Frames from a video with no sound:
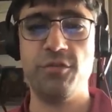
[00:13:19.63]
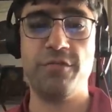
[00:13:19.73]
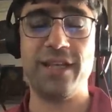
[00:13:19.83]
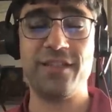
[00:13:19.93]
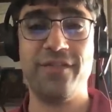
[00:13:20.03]
we do
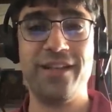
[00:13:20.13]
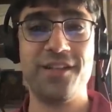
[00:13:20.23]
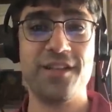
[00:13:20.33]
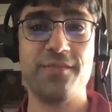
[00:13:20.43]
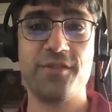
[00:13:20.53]
the Rust
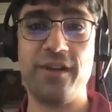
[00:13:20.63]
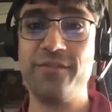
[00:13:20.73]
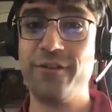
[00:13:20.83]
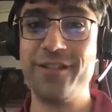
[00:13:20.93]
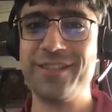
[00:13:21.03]
evangelism
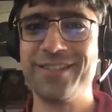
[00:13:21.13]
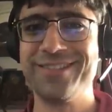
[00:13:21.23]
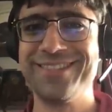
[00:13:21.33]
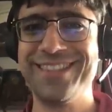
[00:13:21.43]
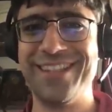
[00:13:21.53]
strike force,
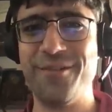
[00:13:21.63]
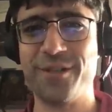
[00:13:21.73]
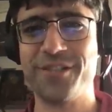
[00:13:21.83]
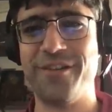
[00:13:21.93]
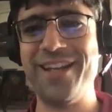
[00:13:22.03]
because that
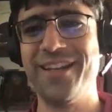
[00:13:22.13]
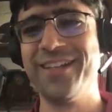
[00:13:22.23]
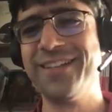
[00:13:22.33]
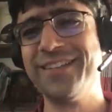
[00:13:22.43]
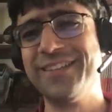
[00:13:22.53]
works great.
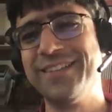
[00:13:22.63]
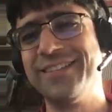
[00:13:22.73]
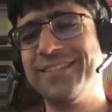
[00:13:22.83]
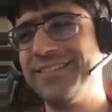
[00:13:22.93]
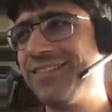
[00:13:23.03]

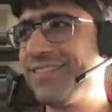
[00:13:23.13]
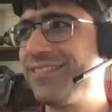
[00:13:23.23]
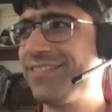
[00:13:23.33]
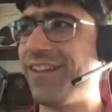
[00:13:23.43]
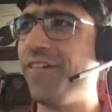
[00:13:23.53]
Uh,
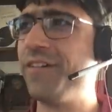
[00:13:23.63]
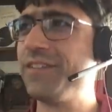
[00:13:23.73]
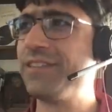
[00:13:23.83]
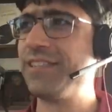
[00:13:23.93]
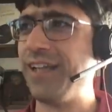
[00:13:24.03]

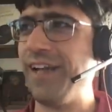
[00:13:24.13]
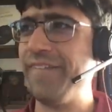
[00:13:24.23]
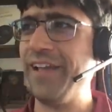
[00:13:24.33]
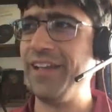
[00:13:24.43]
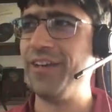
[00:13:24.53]
no,
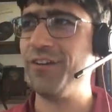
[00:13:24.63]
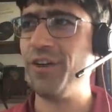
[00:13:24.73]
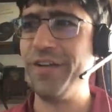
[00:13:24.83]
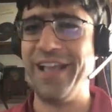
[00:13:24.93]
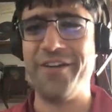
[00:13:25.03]
I think, you know,
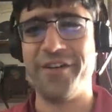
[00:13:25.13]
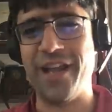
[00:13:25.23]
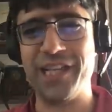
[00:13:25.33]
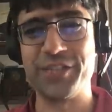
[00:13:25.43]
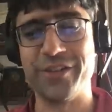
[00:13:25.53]
going out
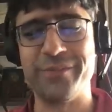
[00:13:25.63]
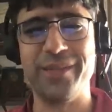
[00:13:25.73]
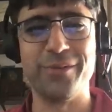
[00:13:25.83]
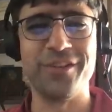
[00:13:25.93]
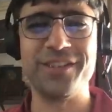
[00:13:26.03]
and hectoring
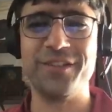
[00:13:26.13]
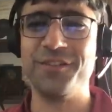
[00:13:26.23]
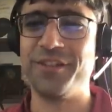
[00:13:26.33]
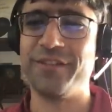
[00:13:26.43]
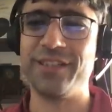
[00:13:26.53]
people into
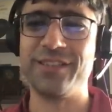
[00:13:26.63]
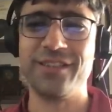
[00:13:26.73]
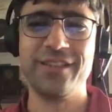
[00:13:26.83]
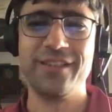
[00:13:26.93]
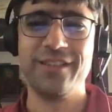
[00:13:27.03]
using
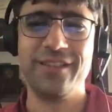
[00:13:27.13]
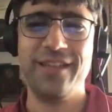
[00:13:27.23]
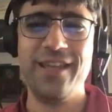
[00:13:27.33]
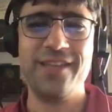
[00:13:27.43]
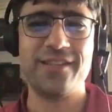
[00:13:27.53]
Rust
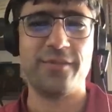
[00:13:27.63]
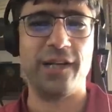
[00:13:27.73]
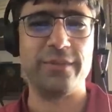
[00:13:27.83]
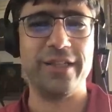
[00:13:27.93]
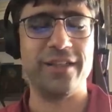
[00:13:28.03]
isn't
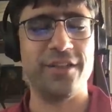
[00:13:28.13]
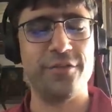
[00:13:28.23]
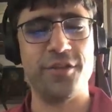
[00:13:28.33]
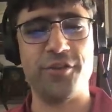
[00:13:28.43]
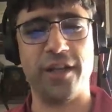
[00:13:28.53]
probably going
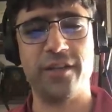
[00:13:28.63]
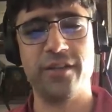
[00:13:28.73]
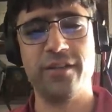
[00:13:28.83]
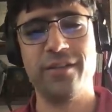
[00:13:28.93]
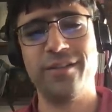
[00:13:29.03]
to do the trick.
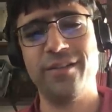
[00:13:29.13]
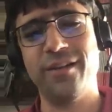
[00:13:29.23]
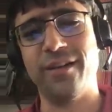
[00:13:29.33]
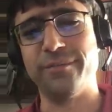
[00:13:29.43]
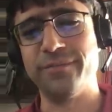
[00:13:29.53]

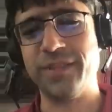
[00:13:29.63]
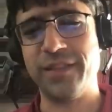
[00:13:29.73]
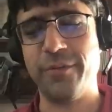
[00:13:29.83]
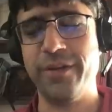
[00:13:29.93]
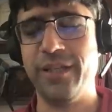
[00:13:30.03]
Um,
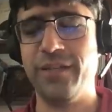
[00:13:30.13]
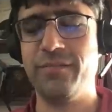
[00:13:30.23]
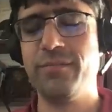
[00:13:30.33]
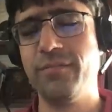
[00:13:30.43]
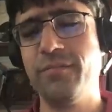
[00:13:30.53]
I think we
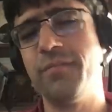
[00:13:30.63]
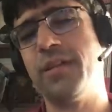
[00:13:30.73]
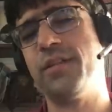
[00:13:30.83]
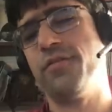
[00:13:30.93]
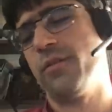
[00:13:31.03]
need
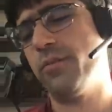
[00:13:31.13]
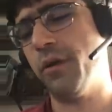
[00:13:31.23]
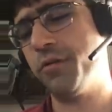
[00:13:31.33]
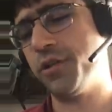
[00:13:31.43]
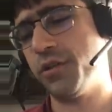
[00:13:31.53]
a different
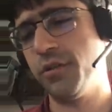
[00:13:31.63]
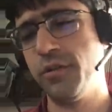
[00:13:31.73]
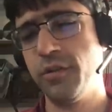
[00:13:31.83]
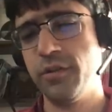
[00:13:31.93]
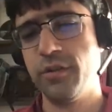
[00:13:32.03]
approach.
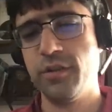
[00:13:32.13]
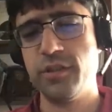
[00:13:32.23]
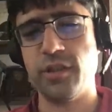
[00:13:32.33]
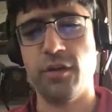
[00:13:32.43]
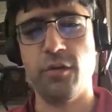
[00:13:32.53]

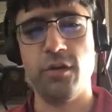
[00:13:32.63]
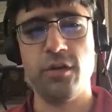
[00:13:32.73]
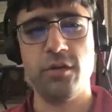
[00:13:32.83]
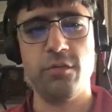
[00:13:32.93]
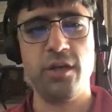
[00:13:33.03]

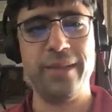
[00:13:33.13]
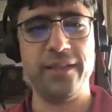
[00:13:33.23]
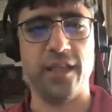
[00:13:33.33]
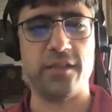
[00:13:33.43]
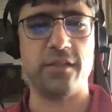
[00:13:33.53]
So what
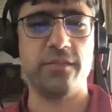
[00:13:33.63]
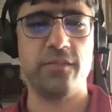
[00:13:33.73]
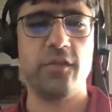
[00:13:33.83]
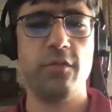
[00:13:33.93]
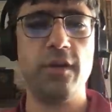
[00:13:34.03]
about this?
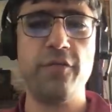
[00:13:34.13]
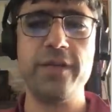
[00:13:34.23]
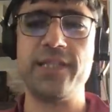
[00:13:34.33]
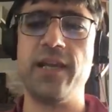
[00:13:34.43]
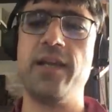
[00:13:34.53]
What if
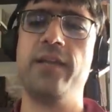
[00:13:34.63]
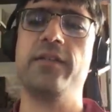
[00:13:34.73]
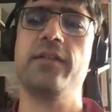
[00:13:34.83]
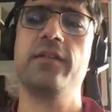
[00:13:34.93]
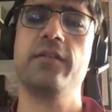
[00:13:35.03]
we
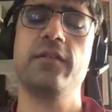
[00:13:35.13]
said